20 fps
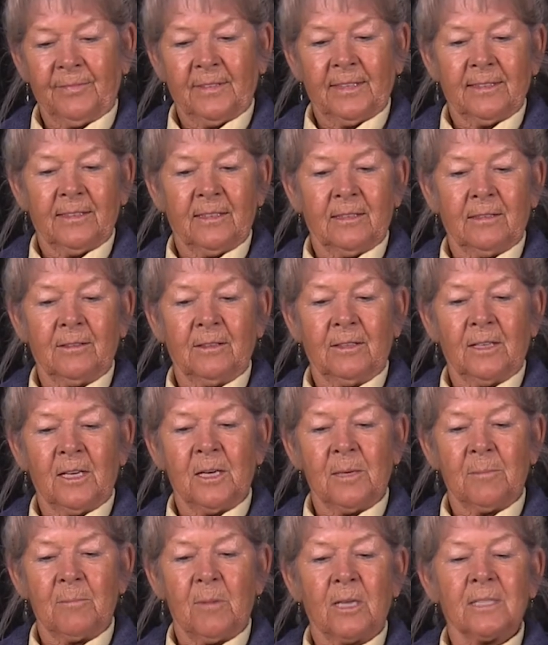Little
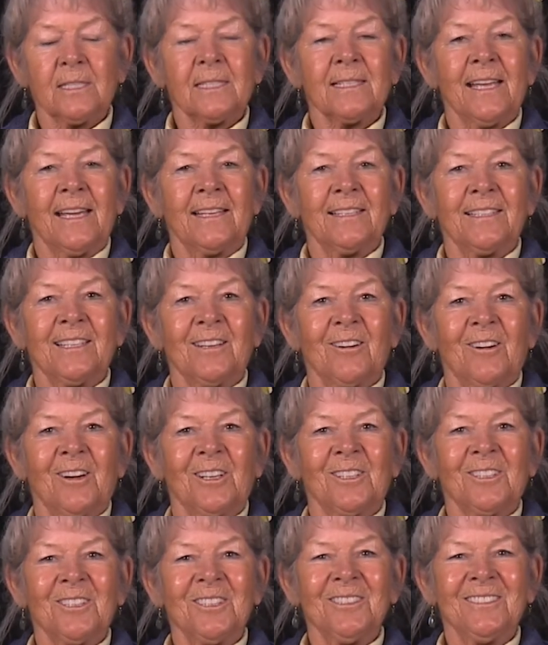moss landing
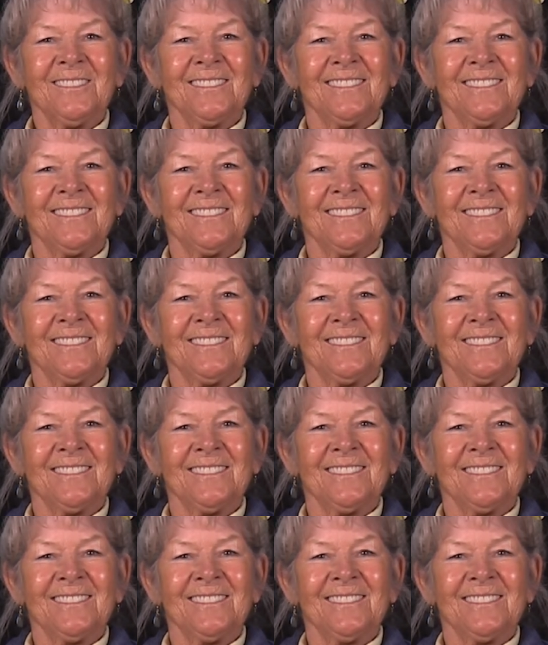otter,